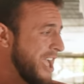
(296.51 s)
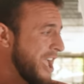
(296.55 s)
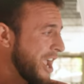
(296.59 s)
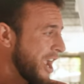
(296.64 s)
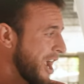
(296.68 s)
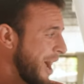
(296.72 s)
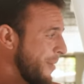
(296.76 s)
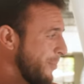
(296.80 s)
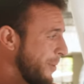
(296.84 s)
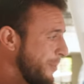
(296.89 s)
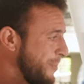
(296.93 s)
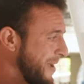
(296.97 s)
A
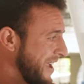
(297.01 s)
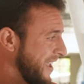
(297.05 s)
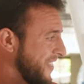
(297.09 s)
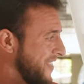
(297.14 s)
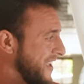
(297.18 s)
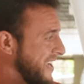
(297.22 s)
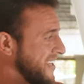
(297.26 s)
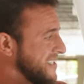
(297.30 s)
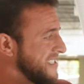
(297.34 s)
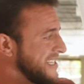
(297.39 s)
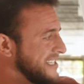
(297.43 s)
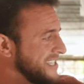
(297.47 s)
couple big
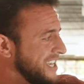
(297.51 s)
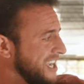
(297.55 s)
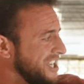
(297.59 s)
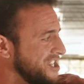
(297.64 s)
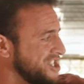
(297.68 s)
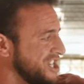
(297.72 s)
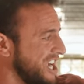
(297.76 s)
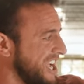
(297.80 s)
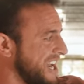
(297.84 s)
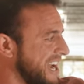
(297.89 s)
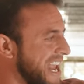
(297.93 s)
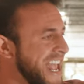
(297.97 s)
things to
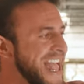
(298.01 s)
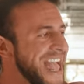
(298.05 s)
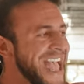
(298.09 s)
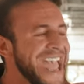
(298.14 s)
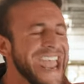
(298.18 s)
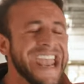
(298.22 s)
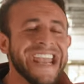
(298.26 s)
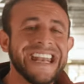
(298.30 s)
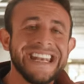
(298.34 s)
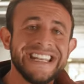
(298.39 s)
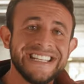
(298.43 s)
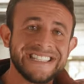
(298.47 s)
touch on.
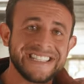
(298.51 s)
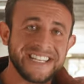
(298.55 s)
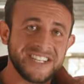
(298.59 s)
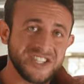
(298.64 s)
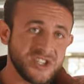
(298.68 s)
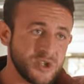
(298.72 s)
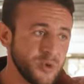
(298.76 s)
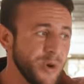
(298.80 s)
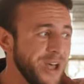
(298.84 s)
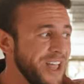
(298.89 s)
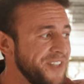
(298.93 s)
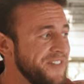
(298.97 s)

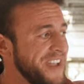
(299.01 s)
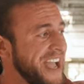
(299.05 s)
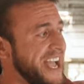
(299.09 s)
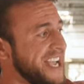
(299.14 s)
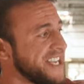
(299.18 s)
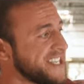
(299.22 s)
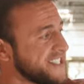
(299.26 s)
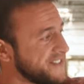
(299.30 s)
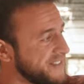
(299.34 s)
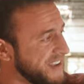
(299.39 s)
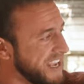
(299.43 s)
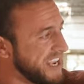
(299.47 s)
8612
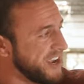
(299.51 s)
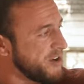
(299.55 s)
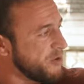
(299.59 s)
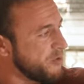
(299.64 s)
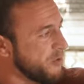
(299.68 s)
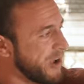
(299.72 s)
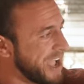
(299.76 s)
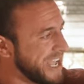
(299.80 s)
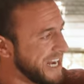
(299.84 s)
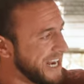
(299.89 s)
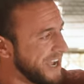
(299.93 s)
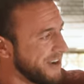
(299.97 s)
SV
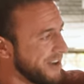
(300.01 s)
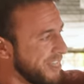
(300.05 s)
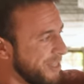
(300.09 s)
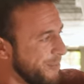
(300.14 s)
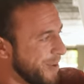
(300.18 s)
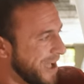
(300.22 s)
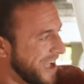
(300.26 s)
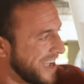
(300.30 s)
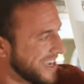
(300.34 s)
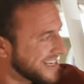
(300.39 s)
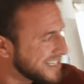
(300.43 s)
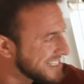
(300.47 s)
right out of the
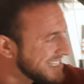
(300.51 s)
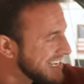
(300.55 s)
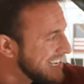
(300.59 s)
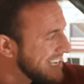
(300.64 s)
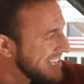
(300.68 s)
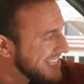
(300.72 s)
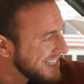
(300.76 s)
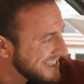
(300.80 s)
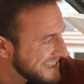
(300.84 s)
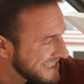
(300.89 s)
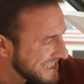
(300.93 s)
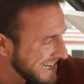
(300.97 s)
box.
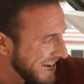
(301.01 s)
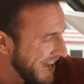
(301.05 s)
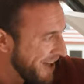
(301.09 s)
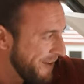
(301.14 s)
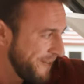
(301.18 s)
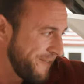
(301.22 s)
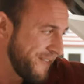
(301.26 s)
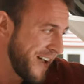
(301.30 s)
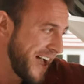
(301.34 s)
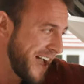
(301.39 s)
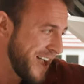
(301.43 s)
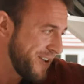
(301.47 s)

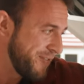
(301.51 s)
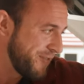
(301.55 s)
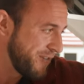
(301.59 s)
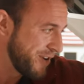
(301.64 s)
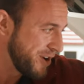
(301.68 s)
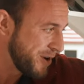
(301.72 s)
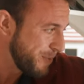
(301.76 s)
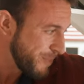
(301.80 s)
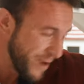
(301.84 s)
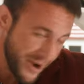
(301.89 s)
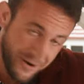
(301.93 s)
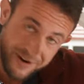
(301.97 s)
CL5 for
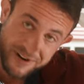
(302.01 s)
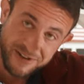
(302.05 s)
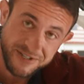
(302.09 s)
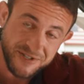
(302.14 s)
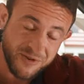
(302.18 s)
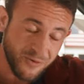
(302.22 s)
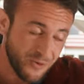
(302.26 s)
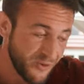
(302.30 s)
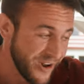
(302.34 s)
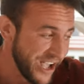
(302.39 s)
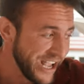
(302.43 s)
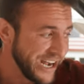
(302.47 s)
your
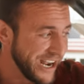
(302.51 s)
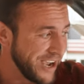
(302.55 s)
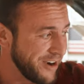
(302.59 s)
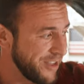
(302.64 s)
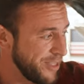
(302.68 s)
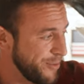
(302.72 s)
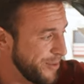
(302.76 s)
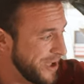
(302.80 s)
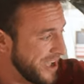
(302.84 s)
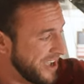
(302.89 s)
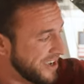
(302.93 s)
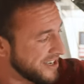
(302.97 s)
motors right out
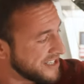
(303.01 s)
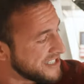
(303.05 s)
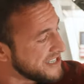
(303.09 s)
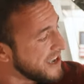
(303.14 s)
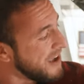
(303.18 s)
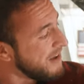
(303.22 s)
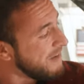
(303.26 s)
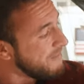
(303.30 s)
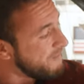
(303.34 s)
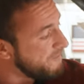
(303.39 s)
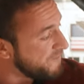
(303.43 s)
of the box.